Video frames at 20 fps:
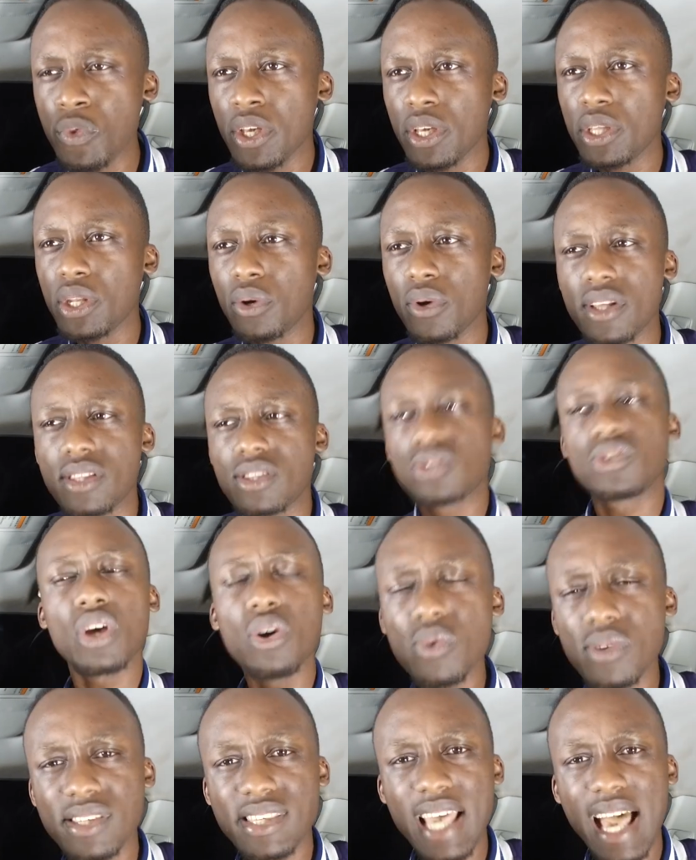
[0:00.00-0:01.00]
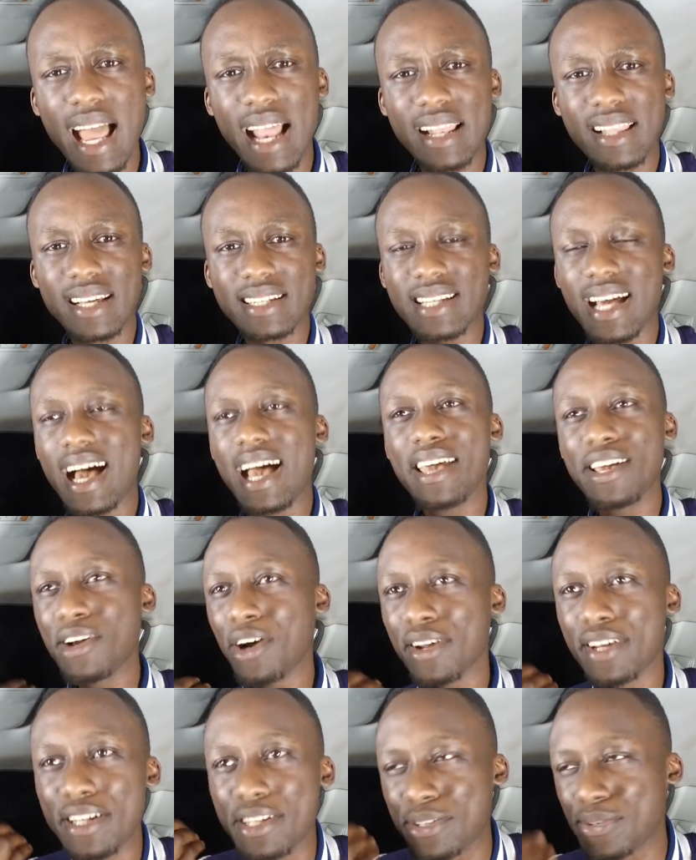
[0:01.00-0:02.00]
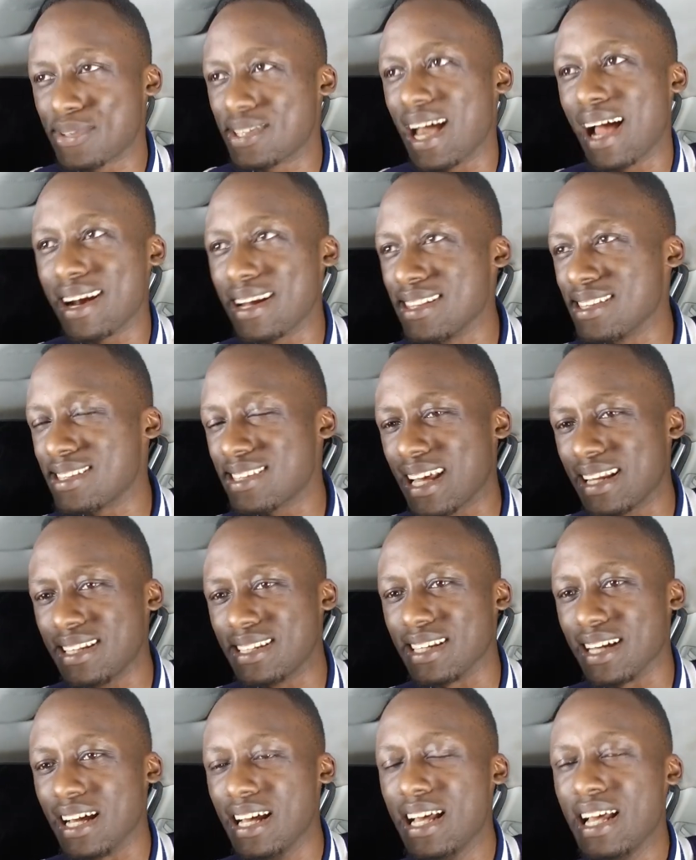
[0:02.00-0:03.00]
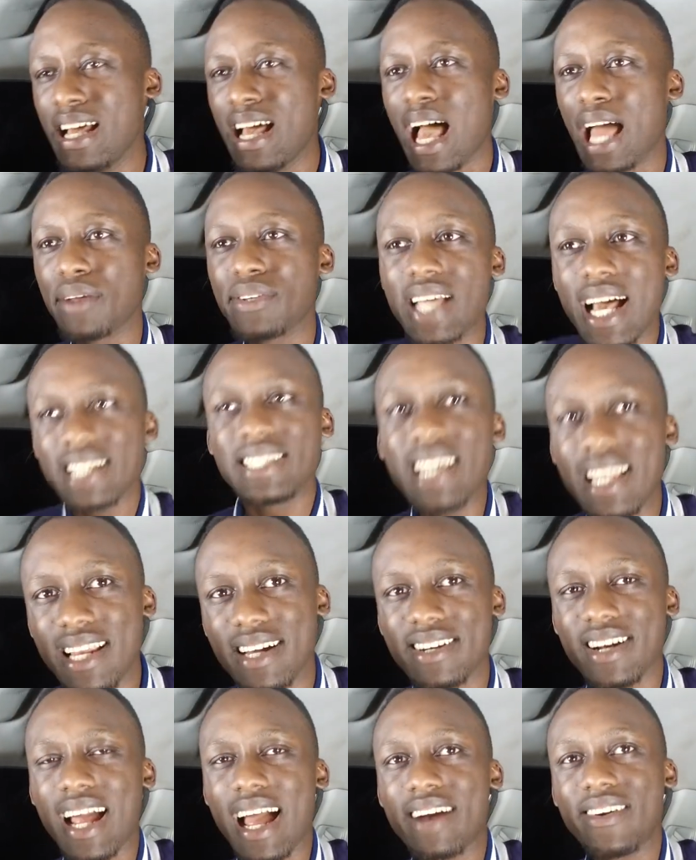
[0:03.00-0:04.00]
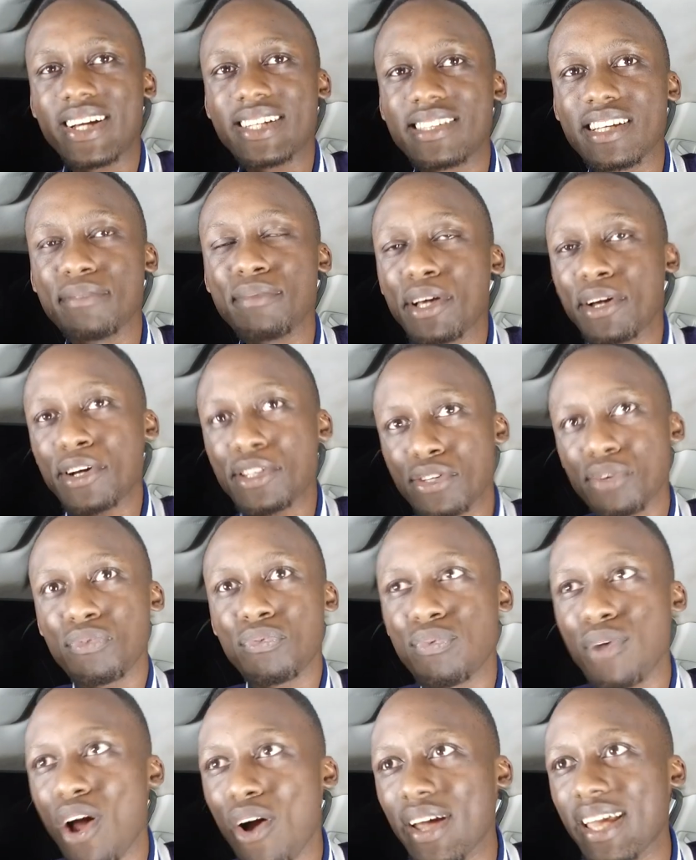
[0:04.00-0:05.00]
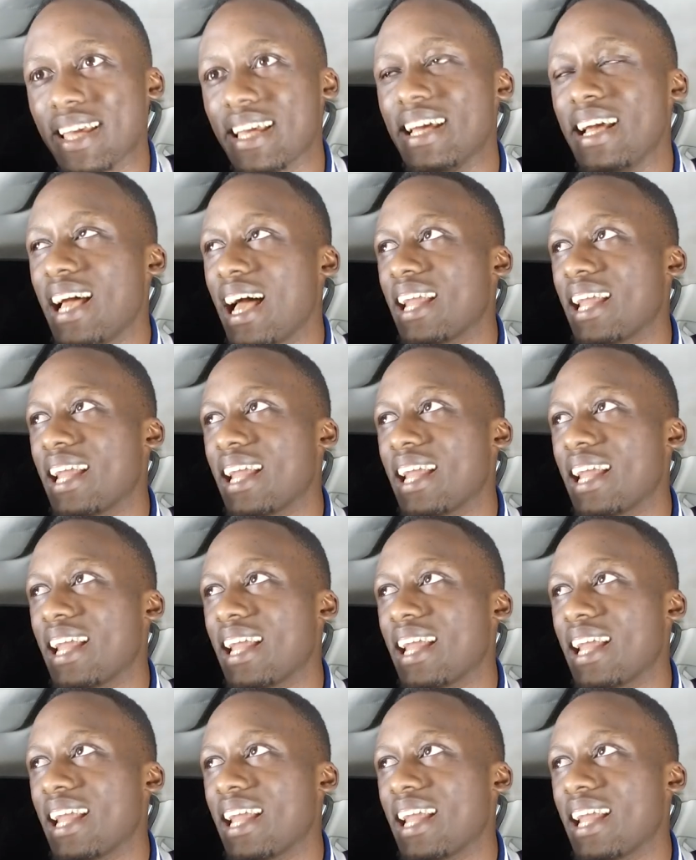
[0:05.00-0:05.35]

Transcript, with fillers: You know, it's so sad that I got into Sarit Center and I was actually arrested because of vlogging.